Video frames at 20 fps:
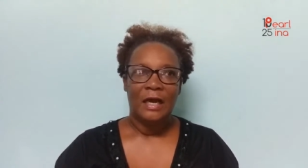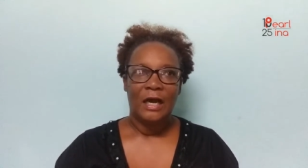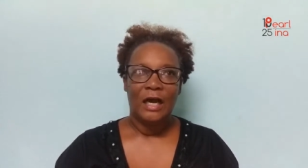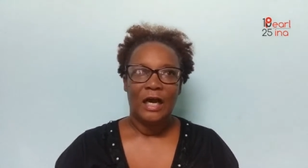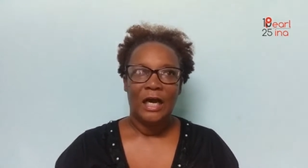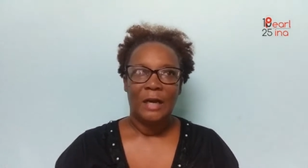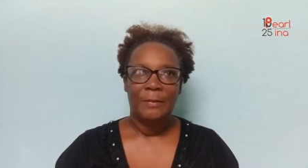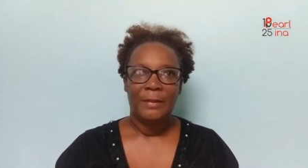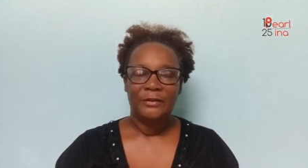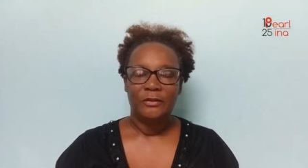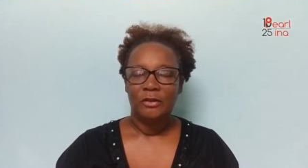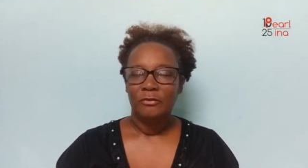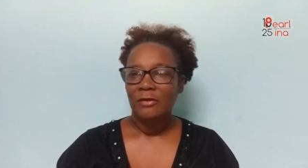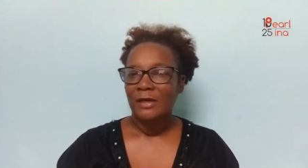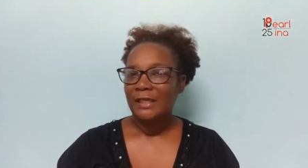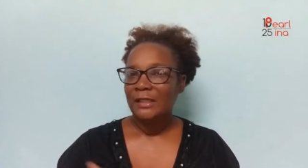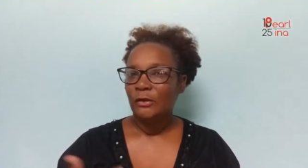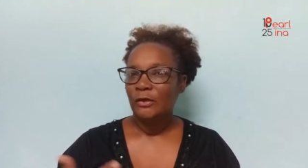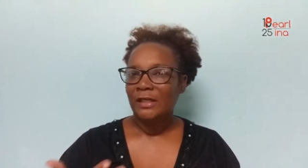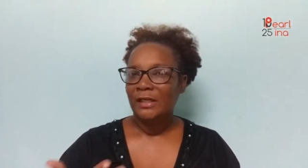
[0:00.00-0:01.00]
um, I don't
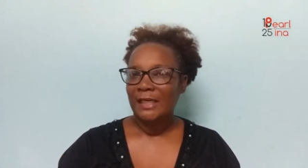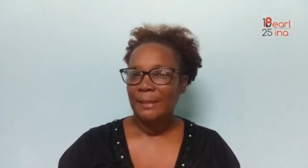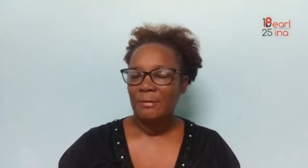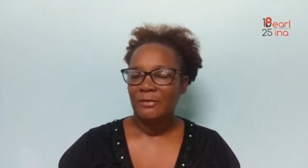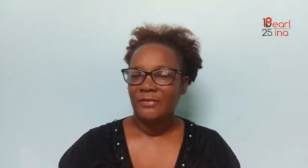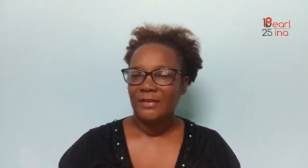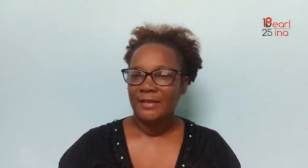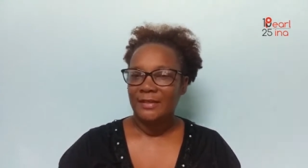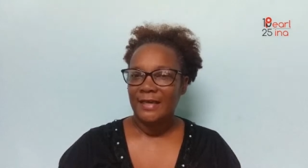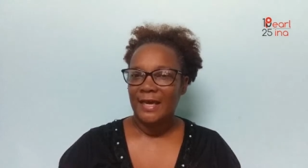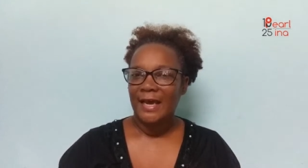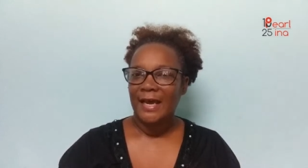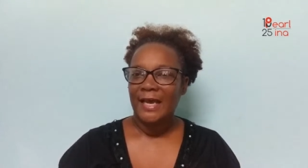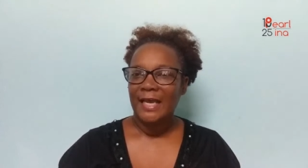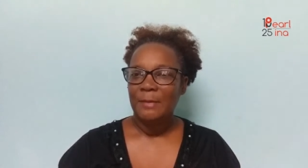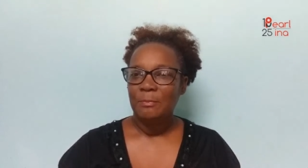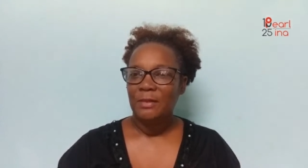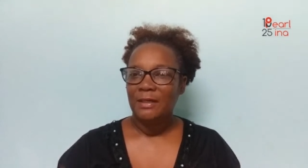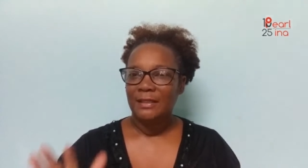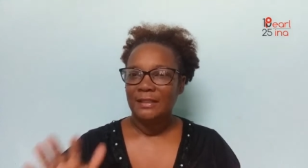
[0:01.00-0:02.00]
really know the name of the
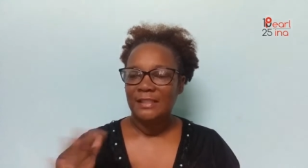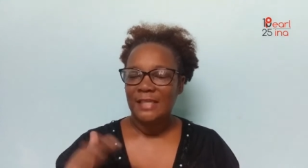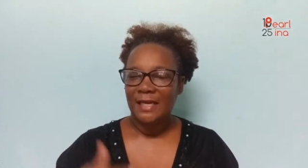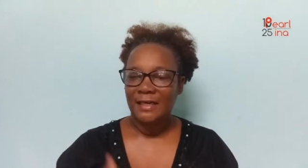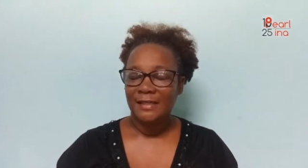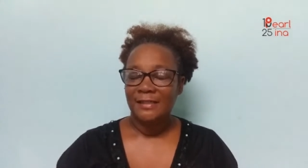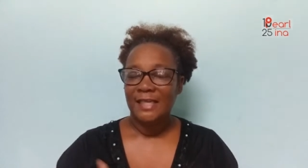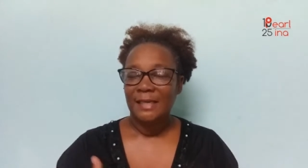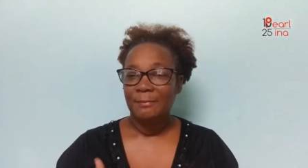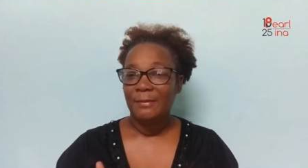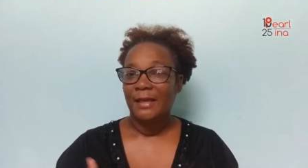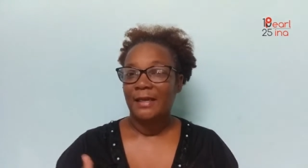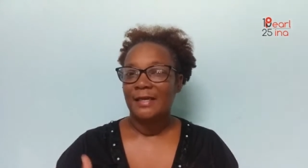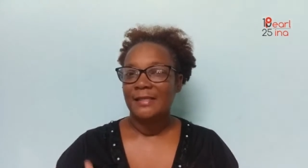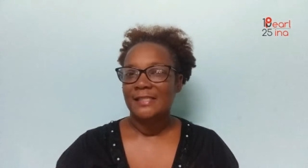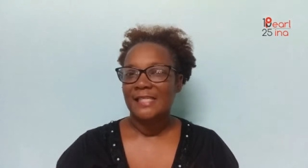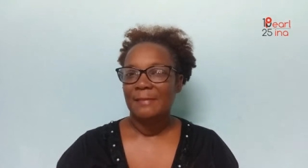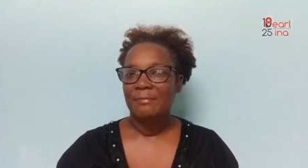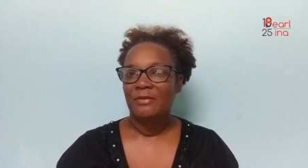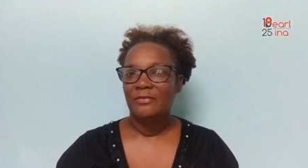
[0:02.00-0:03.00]
guy, but the channel name, like
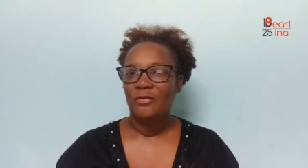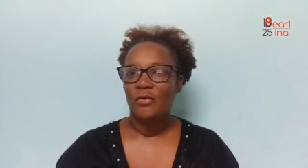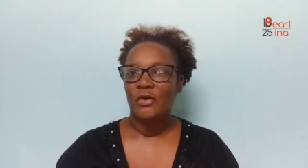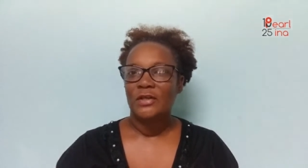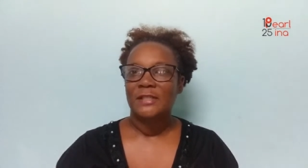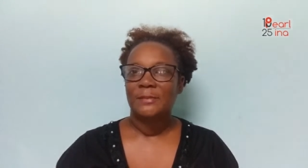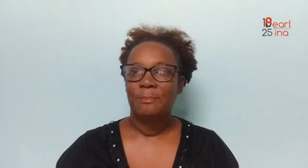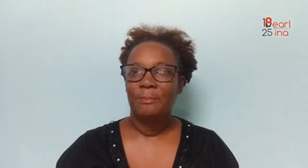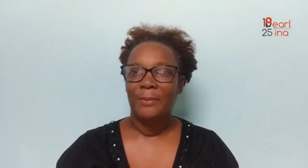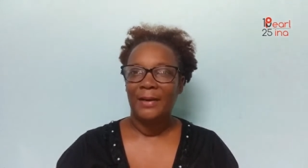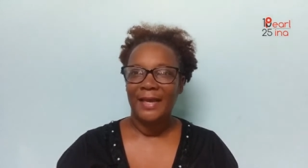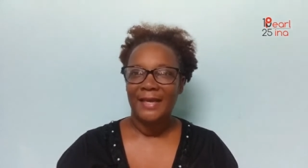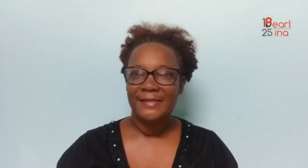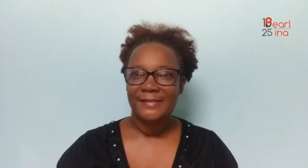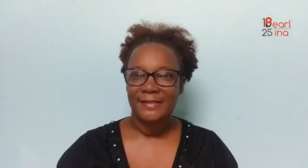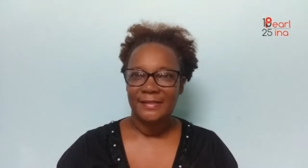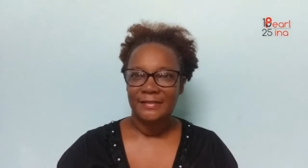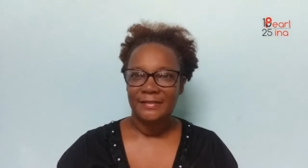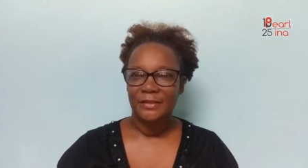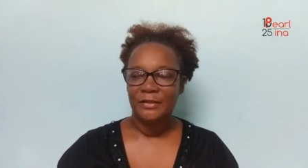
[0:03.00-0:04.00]
I said before, is
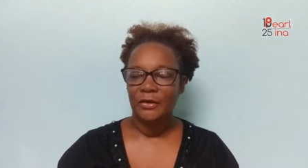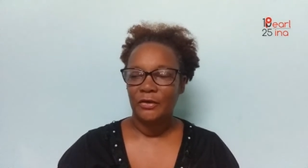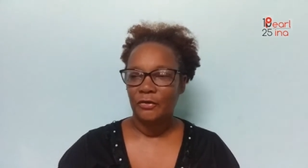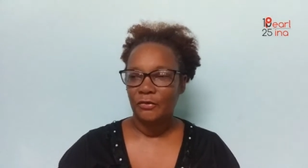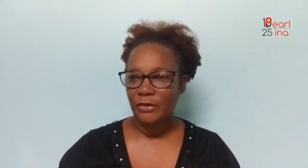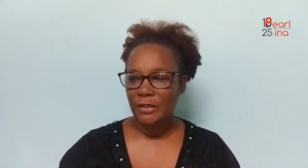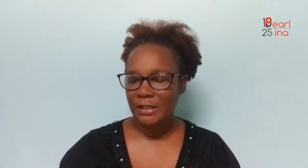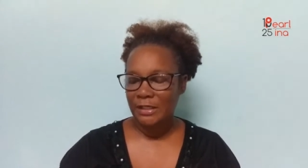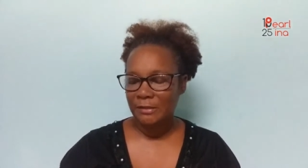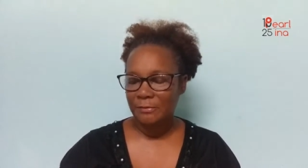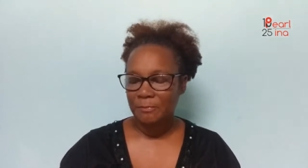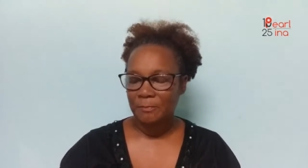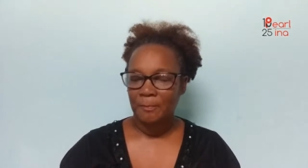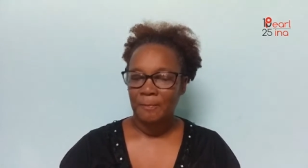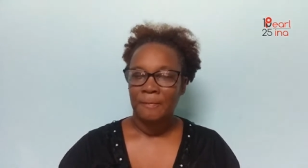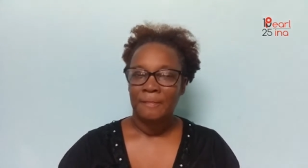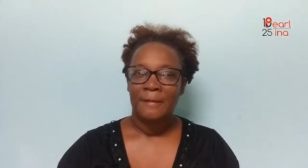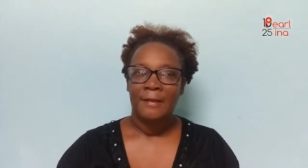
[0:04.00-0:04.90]
Pleasant Green.